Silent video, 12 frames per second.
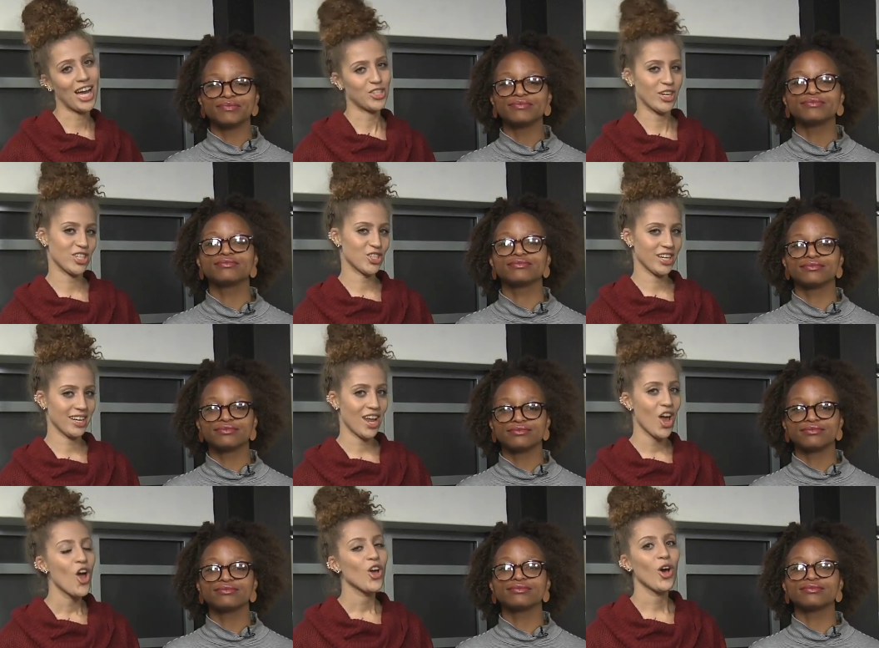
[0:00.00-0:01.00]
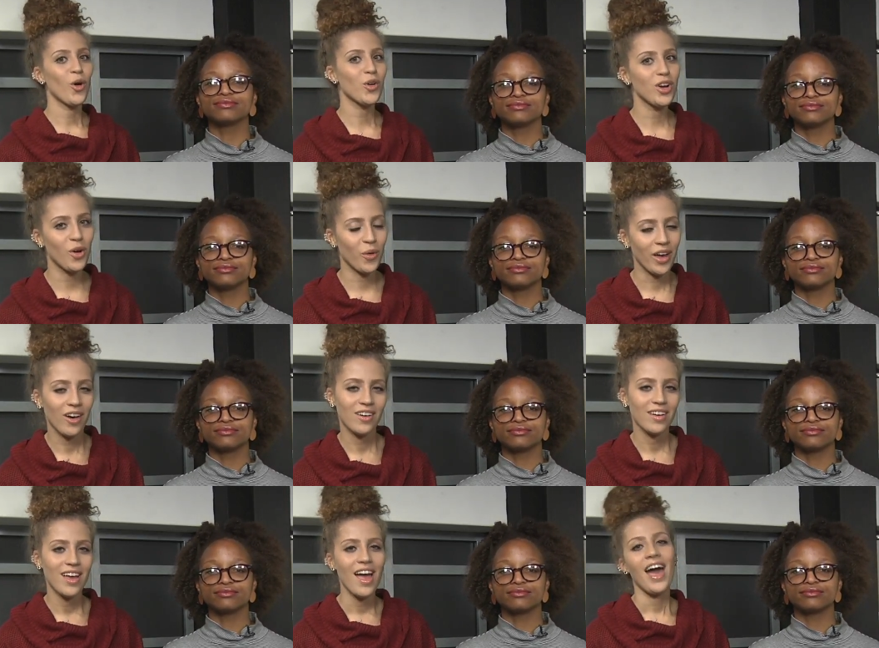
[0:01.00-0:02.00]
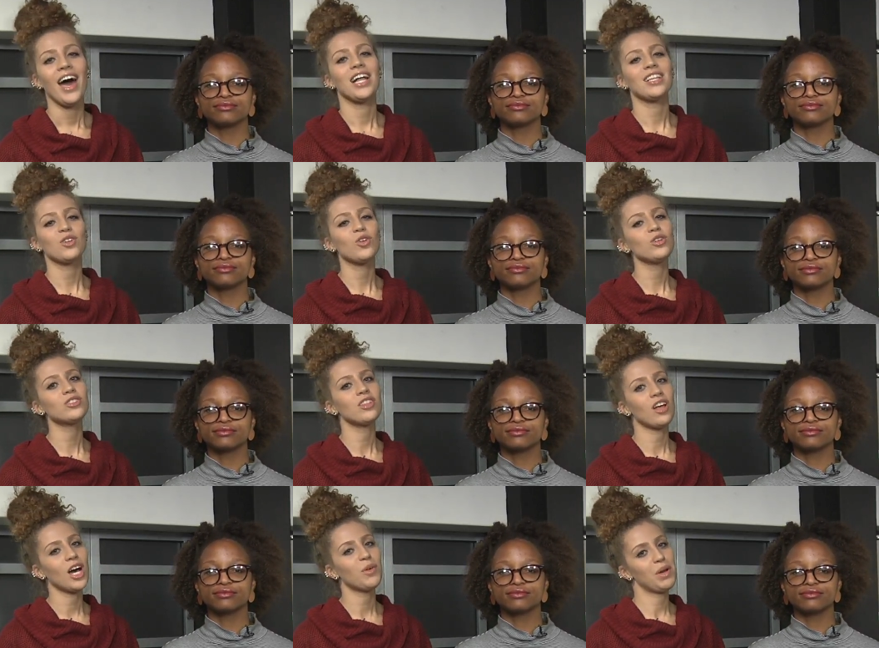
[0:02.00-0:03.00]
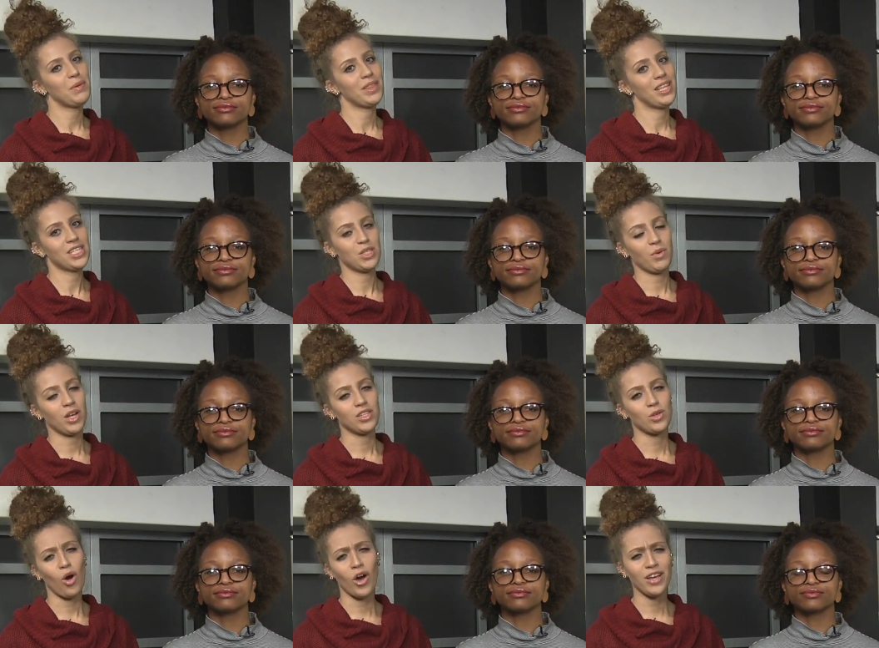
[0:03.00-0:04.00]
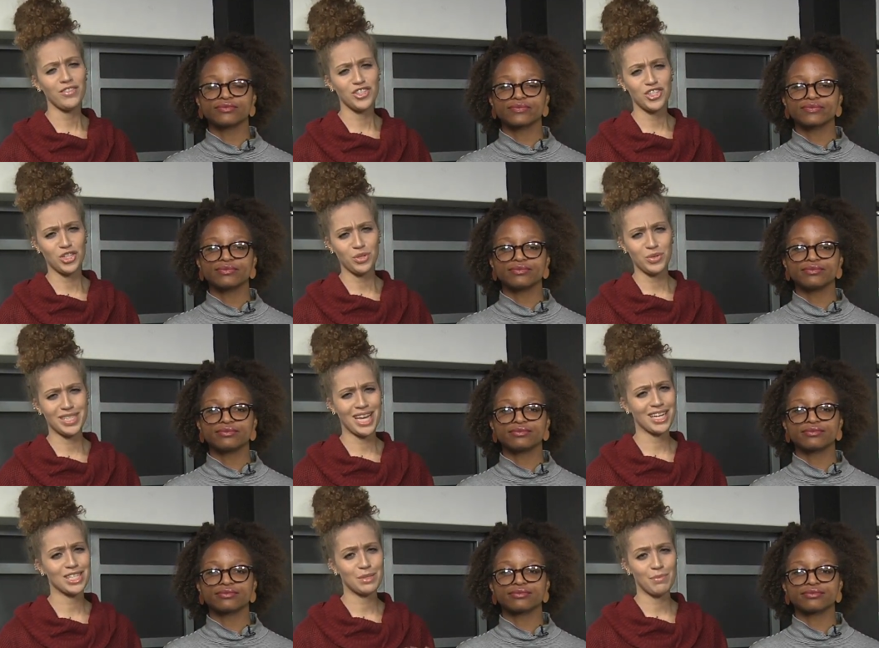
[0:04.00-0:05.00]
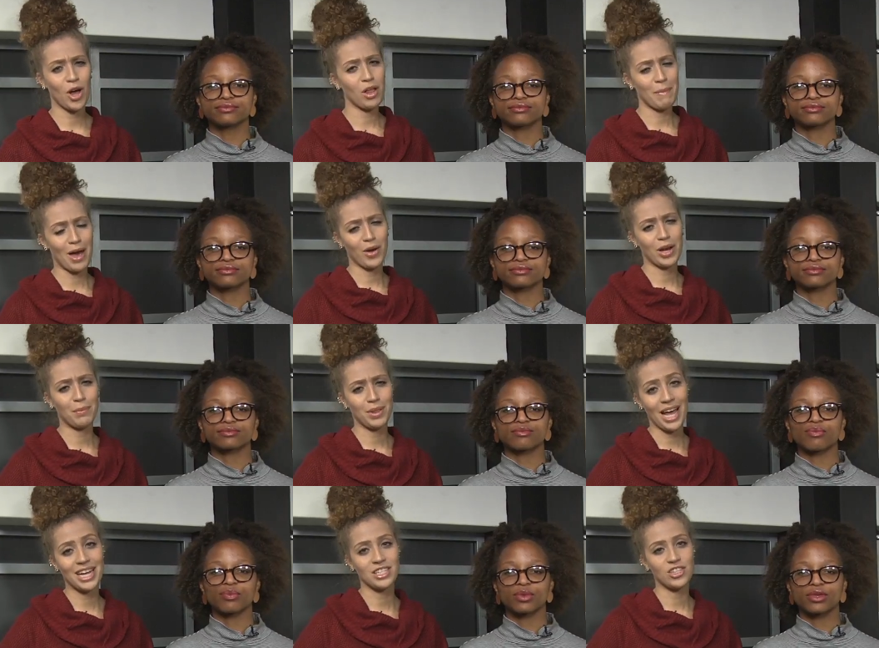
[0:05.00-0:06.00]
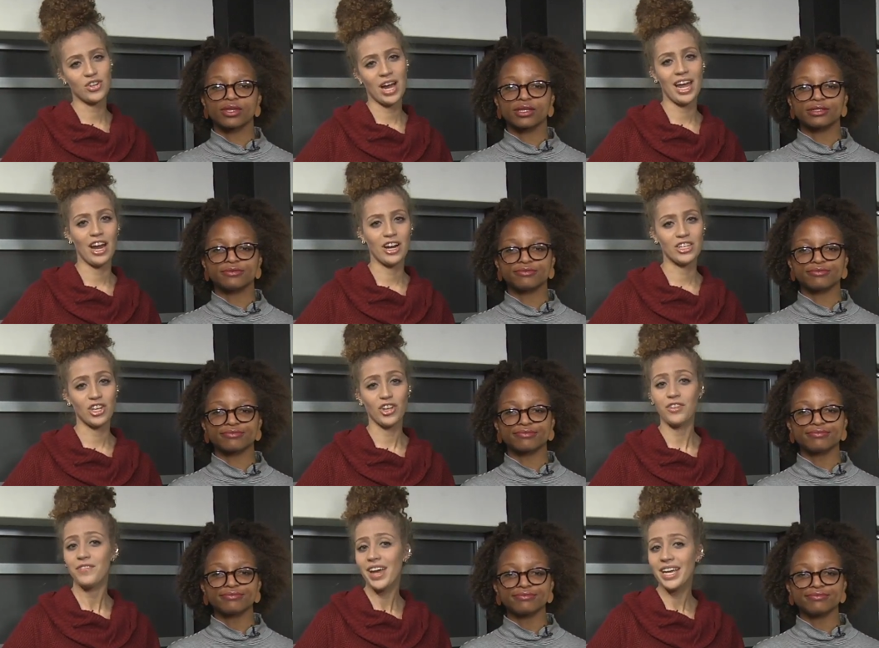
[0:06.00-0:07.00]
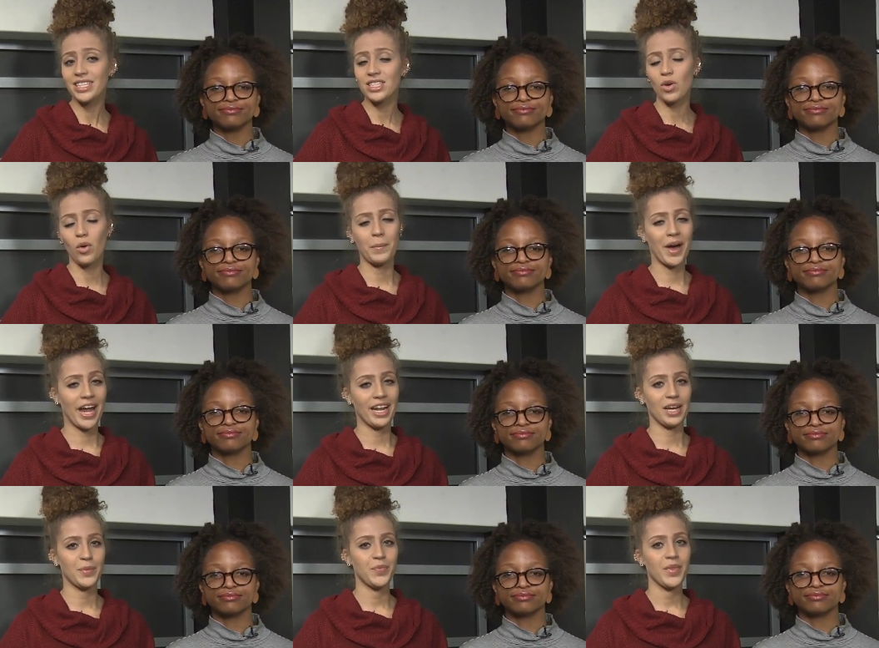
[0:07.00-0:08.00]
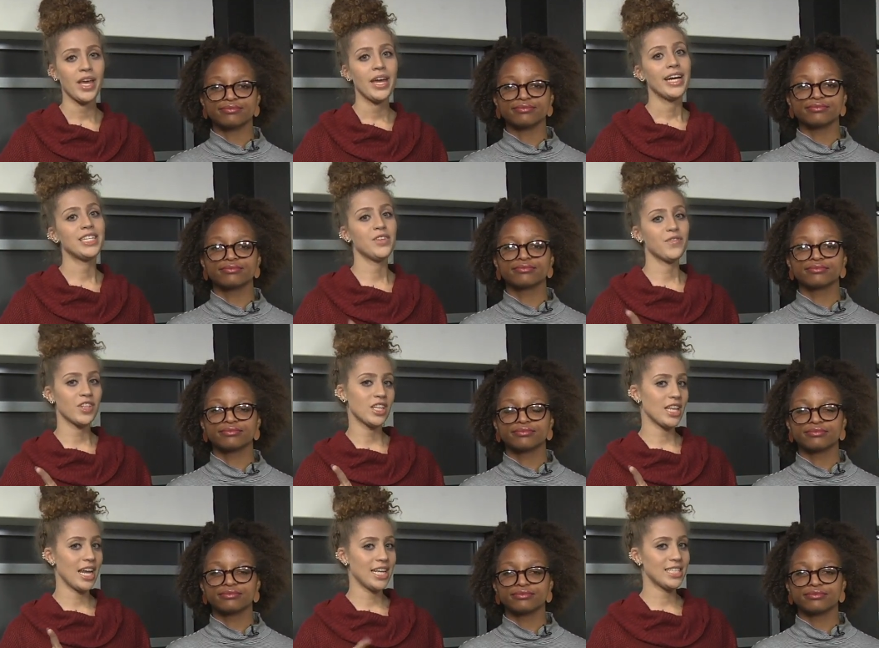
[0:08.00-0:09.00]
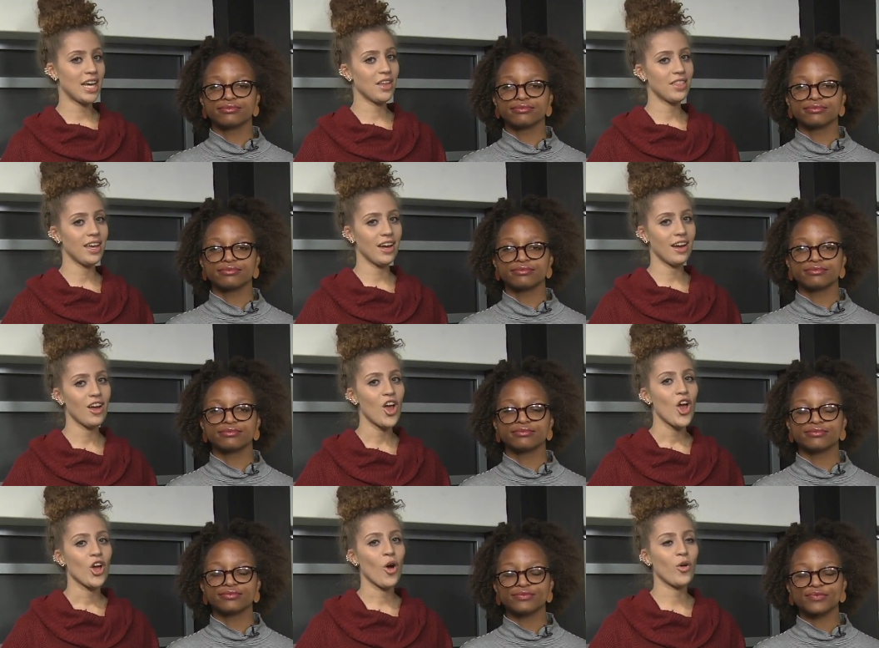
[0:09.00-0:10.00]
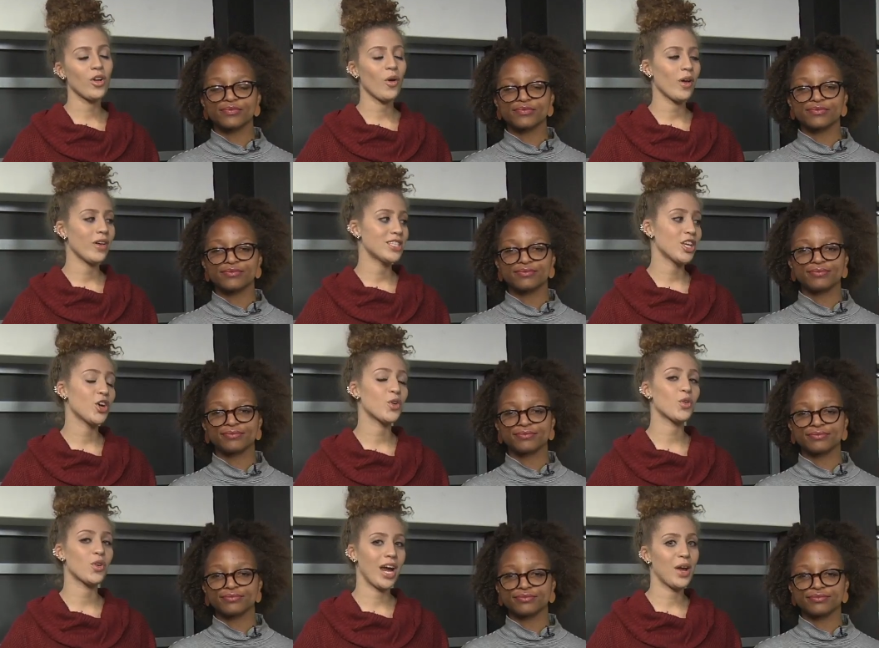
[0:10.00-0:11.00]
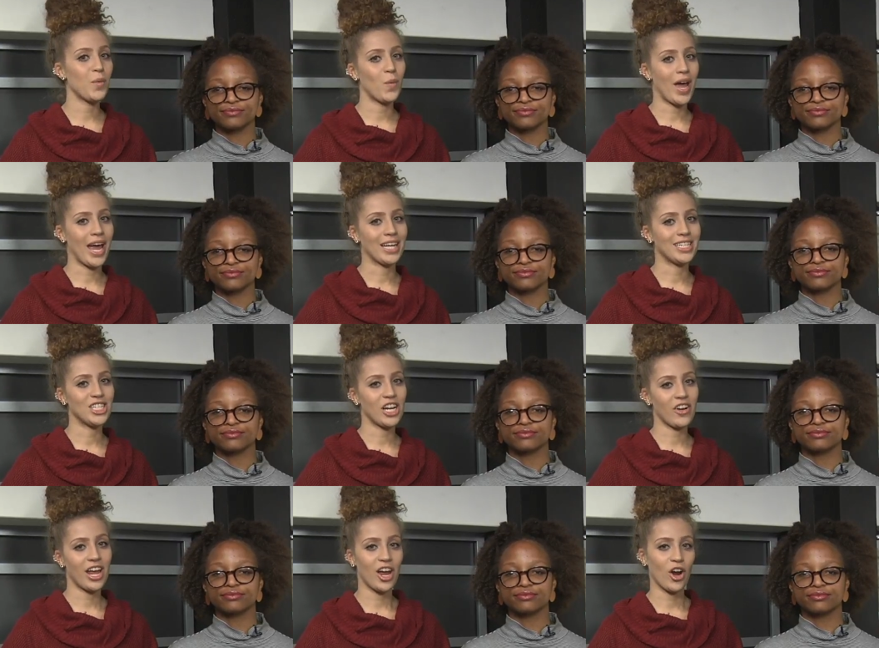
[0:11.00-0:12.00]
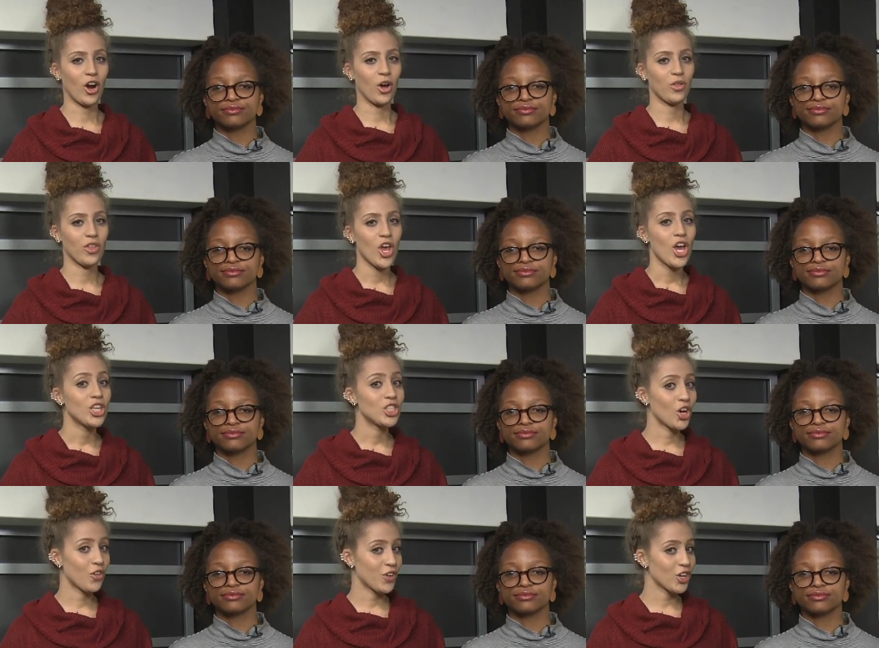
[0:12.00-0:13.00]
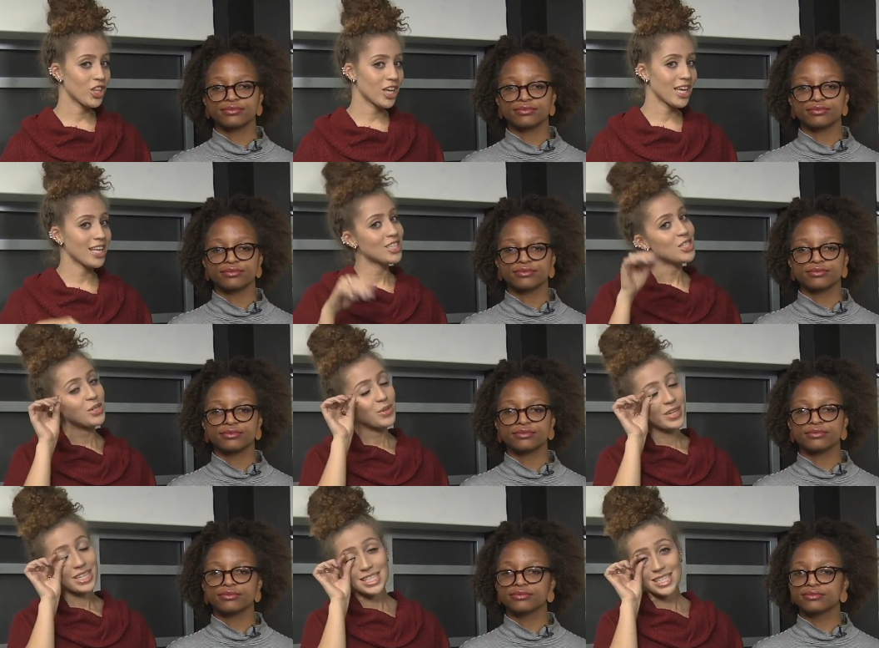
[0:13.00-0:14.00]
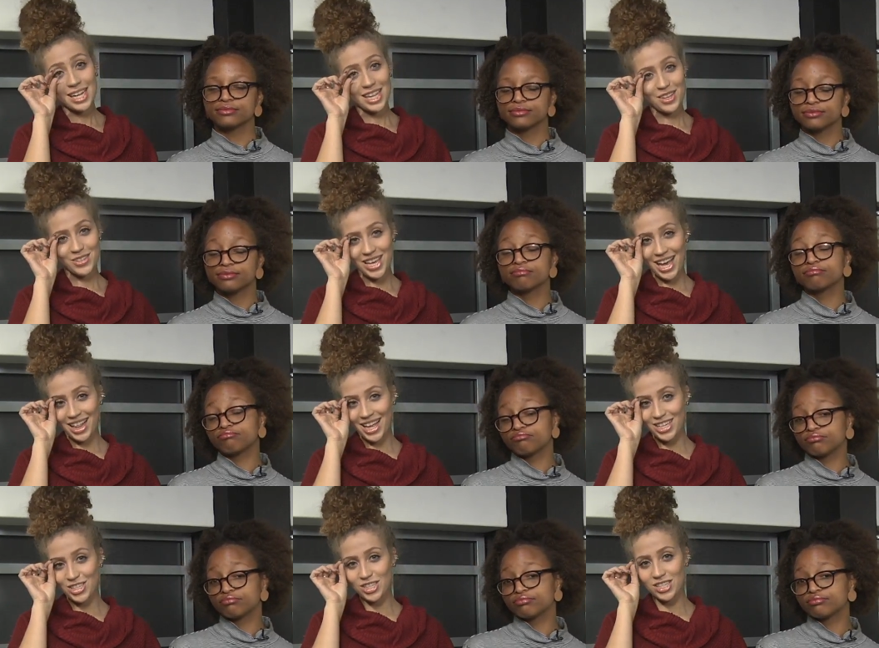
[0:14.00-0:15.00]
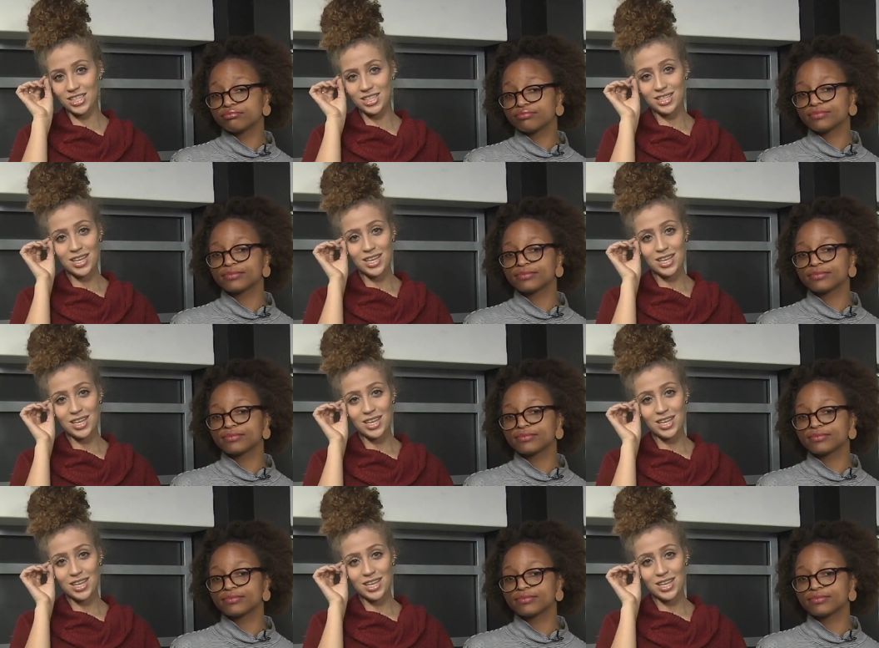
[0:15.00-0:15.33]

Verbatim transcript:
Speaker 1: hydration, coconut oil. A little goes a long way with this one, so all you have to do is take a small amount and apply it to the dry areas on your face or body. A tip for the ladies out there, coconut oil is a great way to generate hair growth. So if you're looking to extend those eyelashes